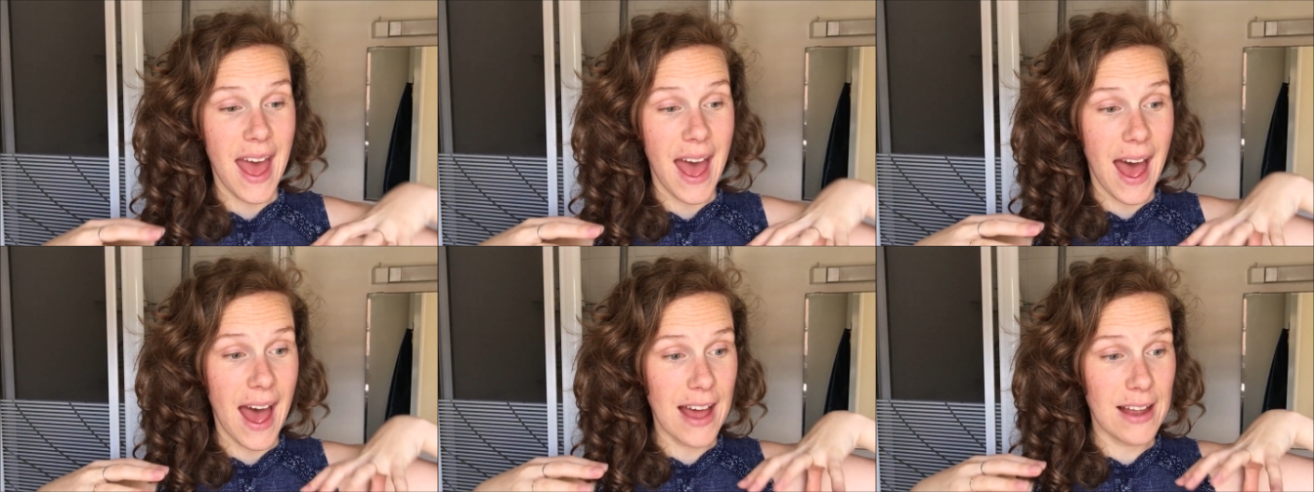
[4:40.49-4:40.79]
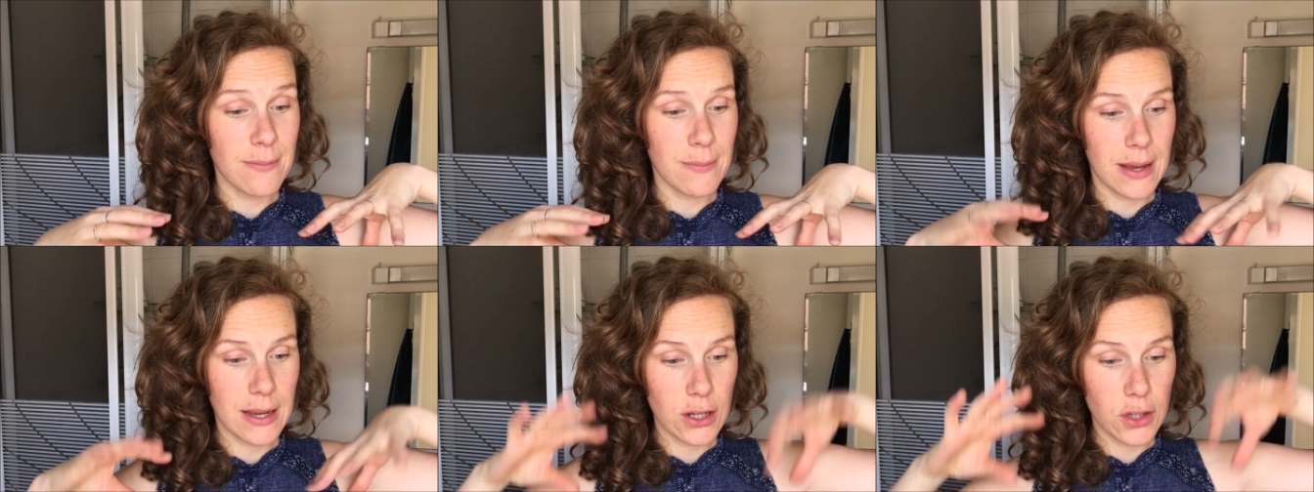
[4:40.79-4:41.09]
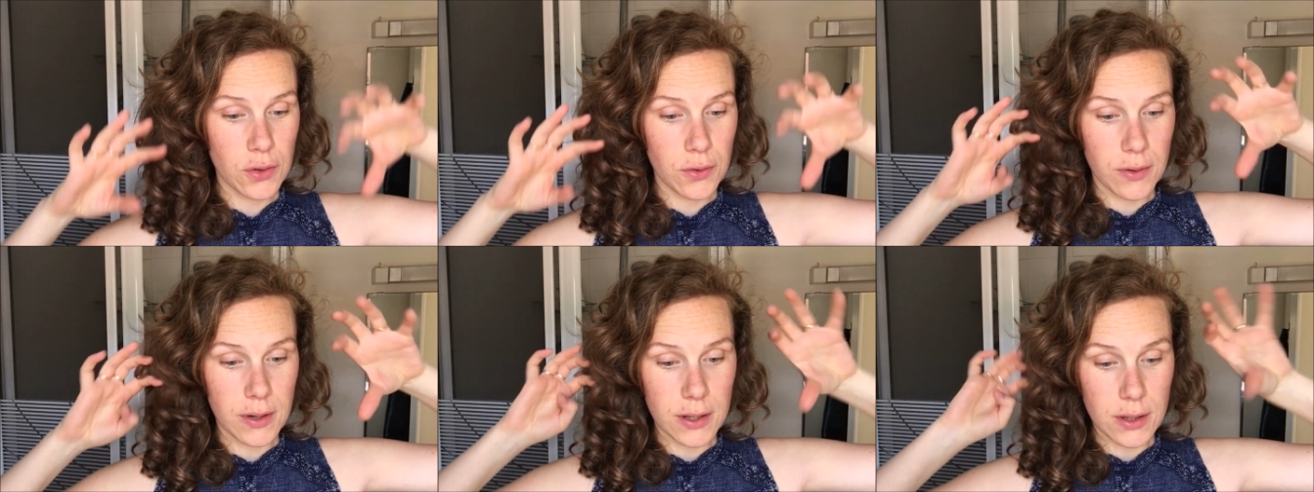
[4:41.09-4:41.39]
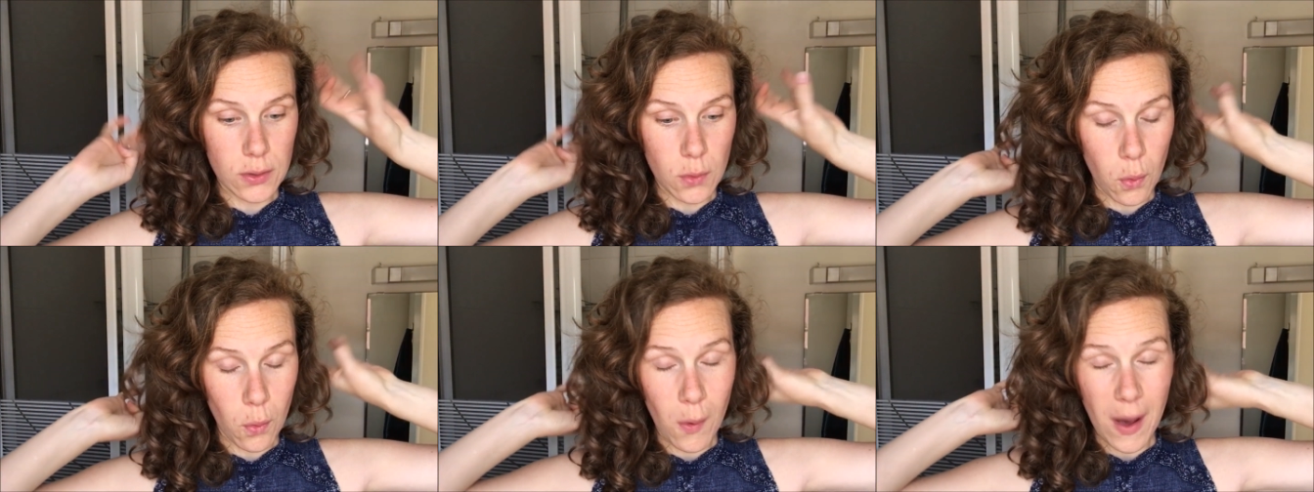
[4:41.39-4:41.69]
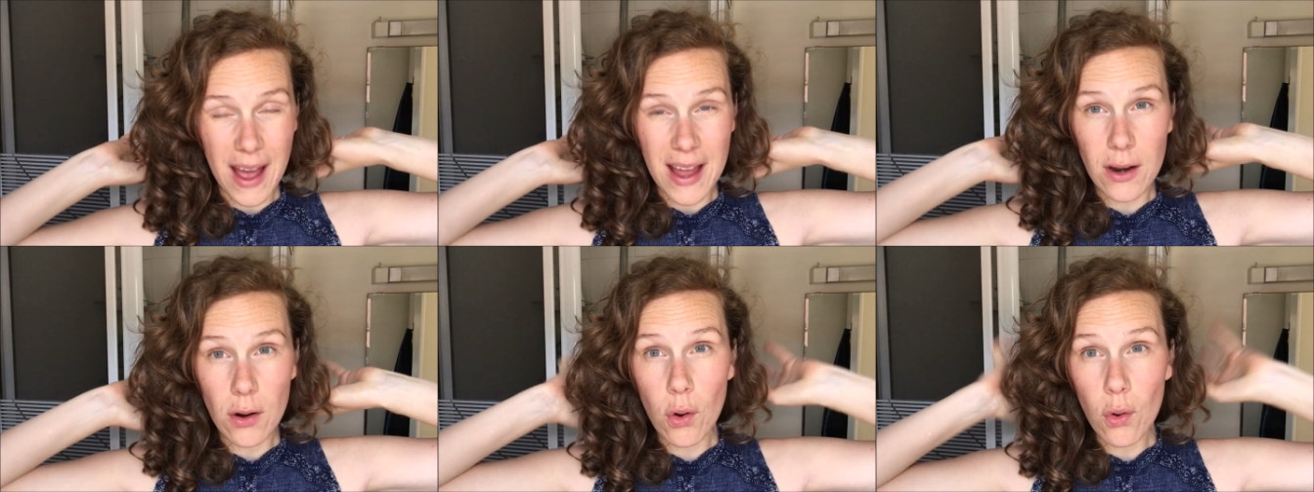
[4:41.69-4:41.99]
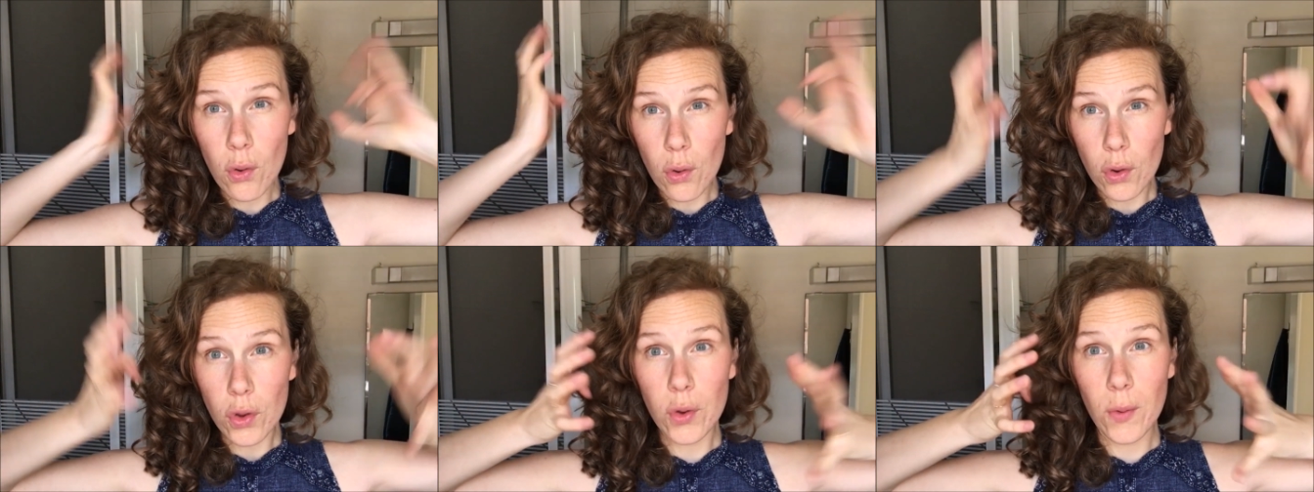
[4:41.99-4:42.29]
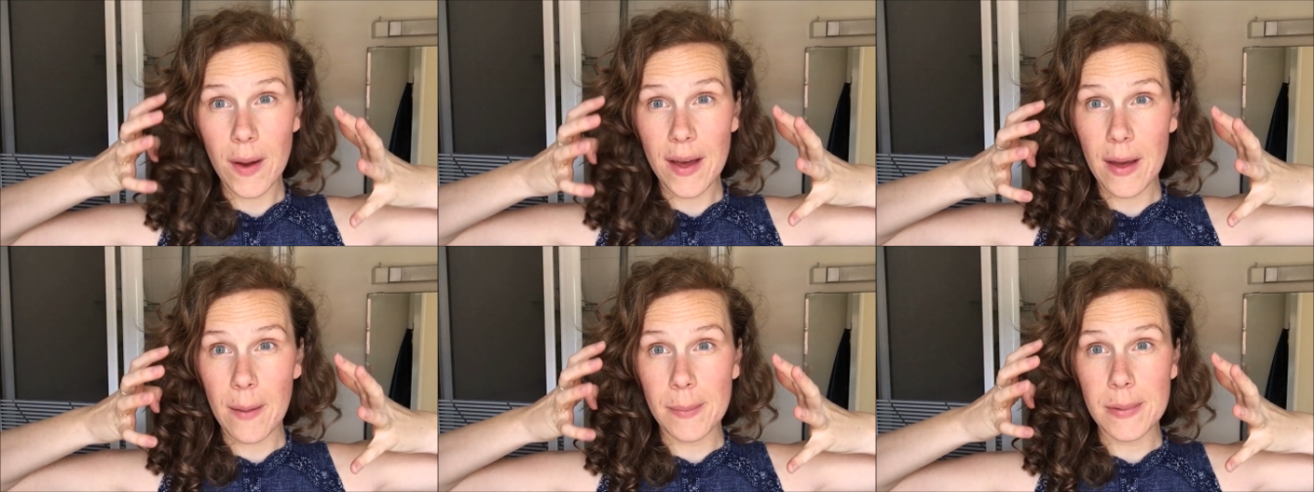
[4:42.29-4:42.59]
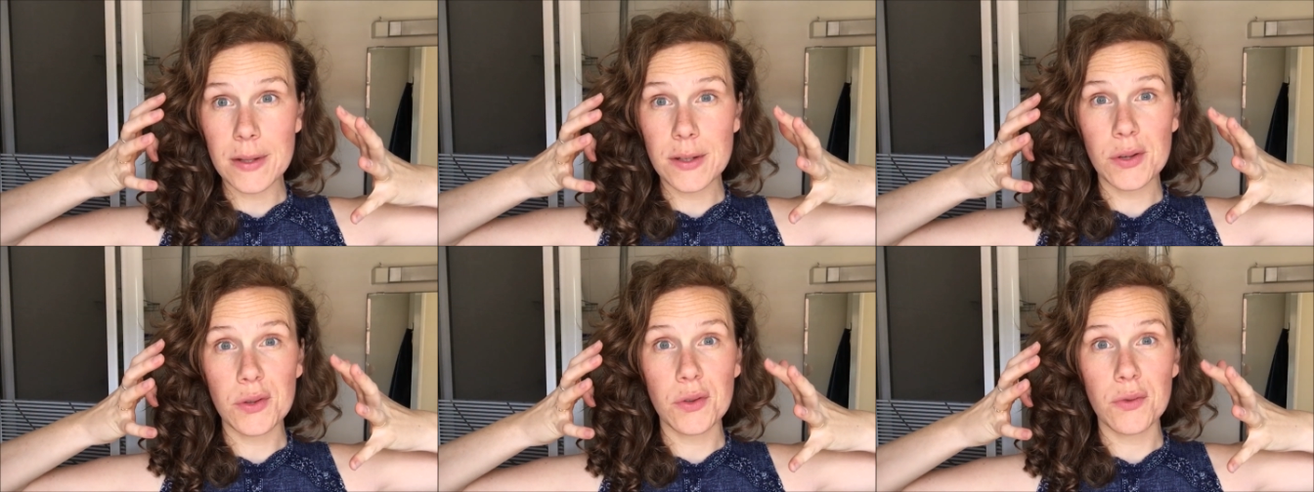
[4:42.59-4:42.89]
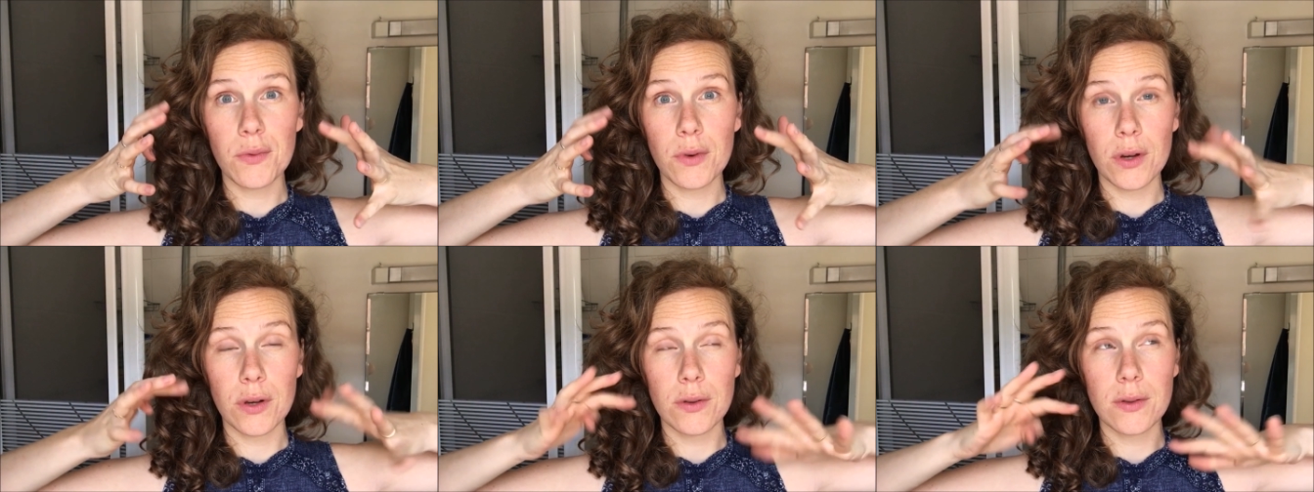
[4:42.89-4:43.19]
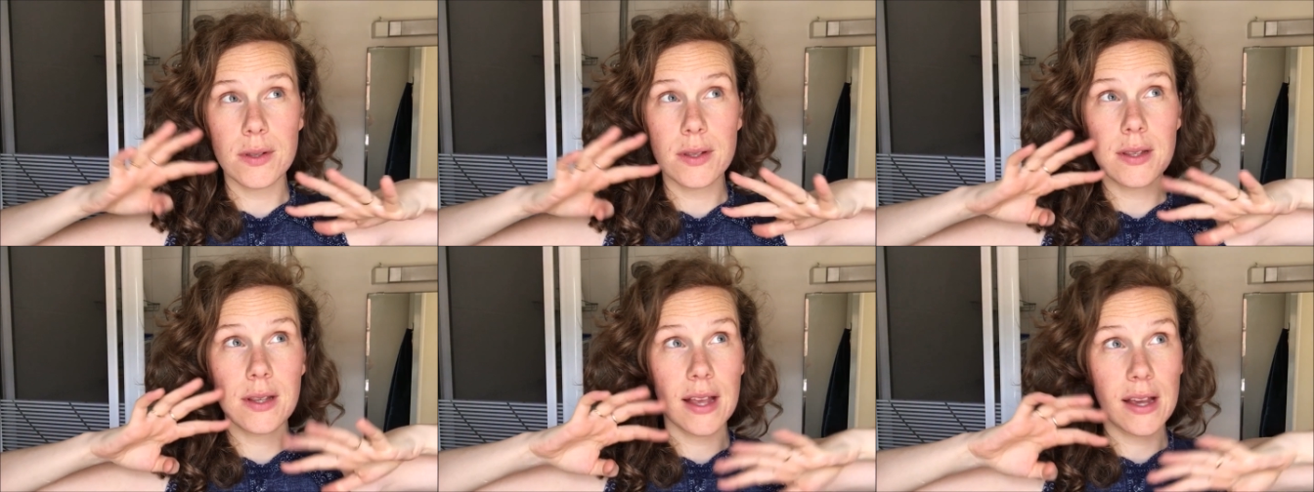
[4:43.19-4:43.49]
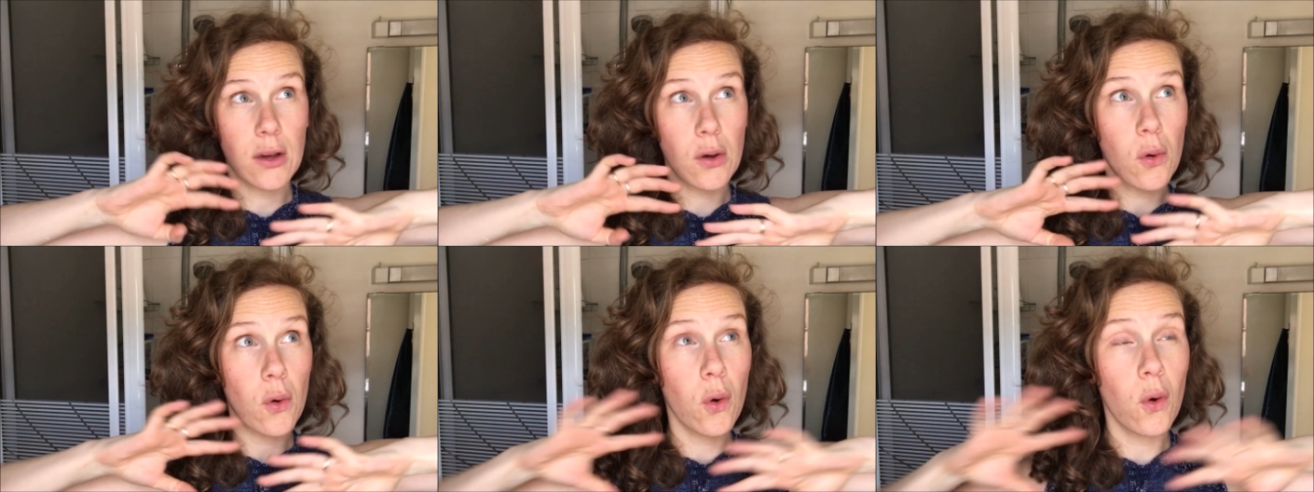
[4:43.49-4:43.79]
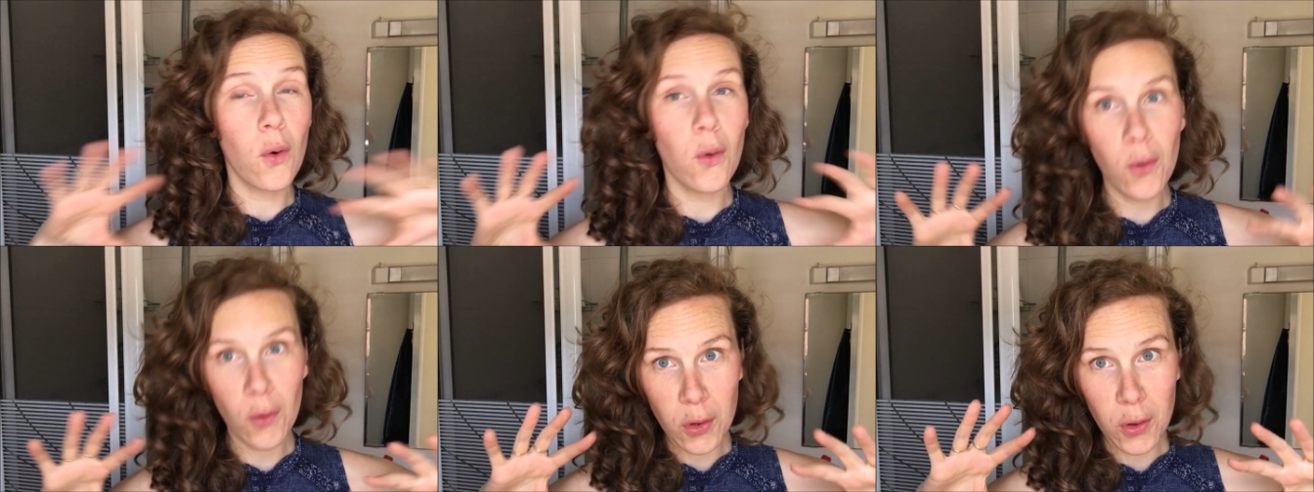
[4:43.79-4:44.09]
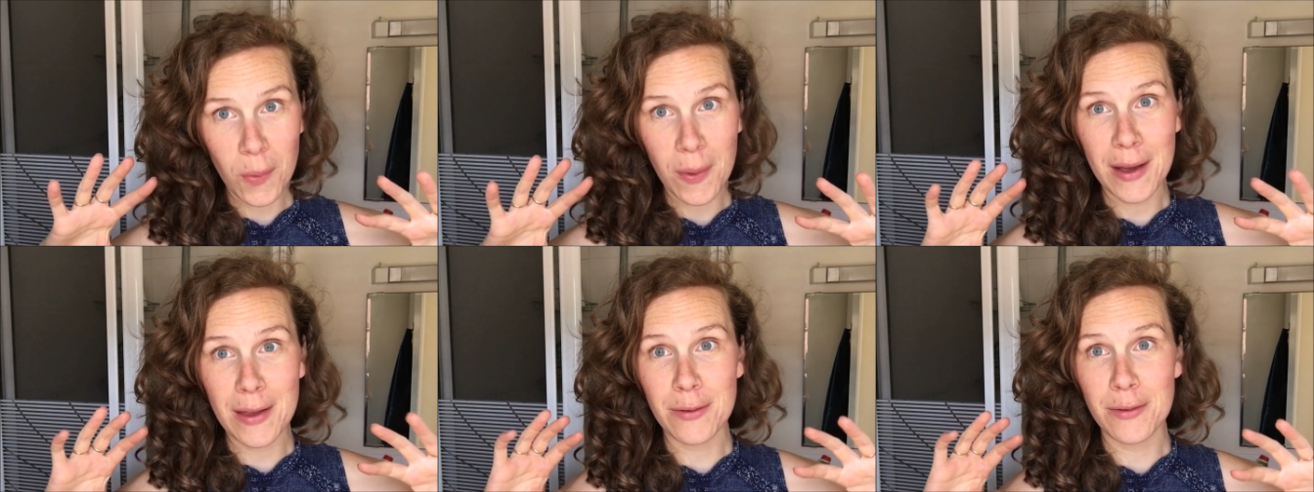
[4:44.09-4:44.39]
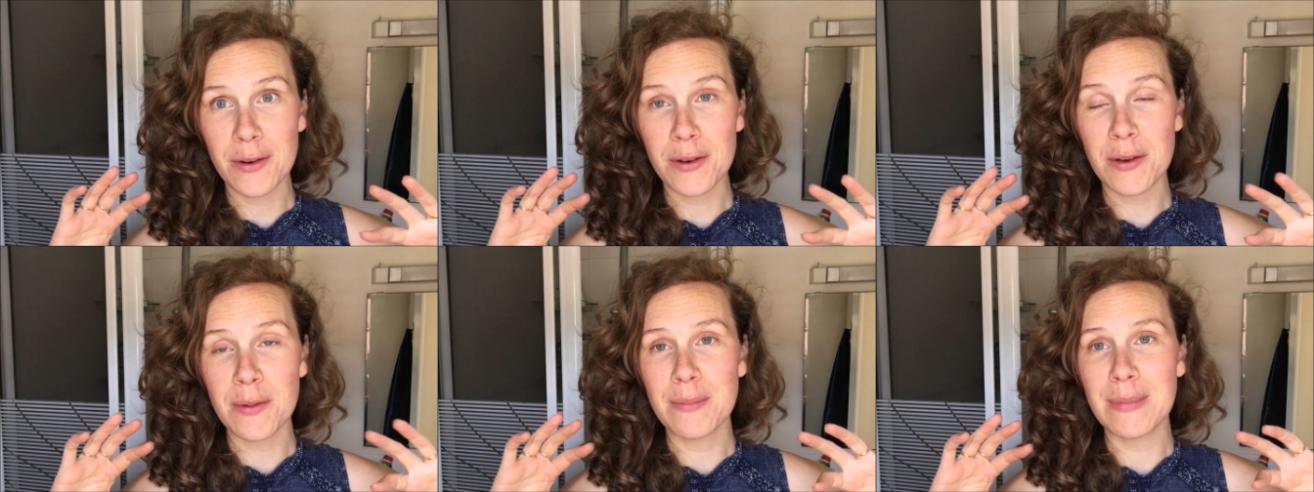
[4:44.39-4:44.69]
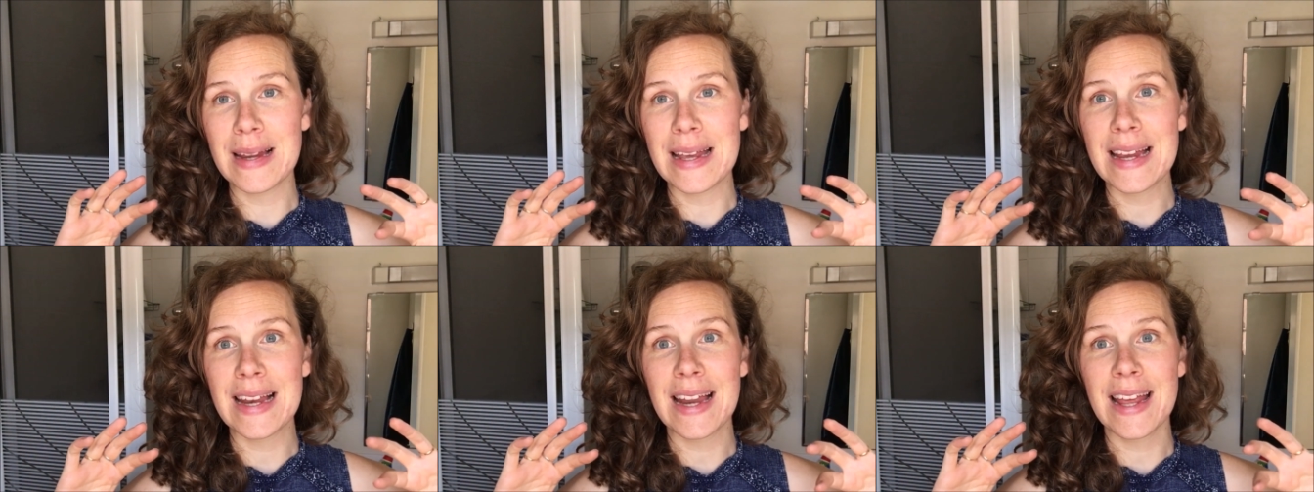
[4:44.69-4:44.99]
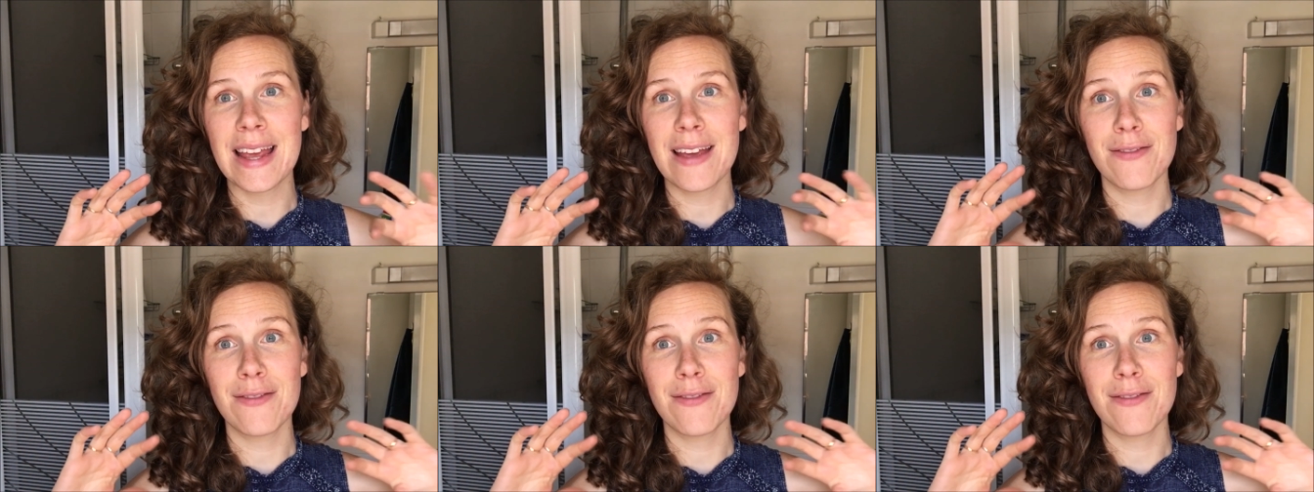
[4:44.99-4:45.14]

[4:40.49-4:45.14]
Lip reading: and make sure it's wet all the way up until the roots, like all the way through completely.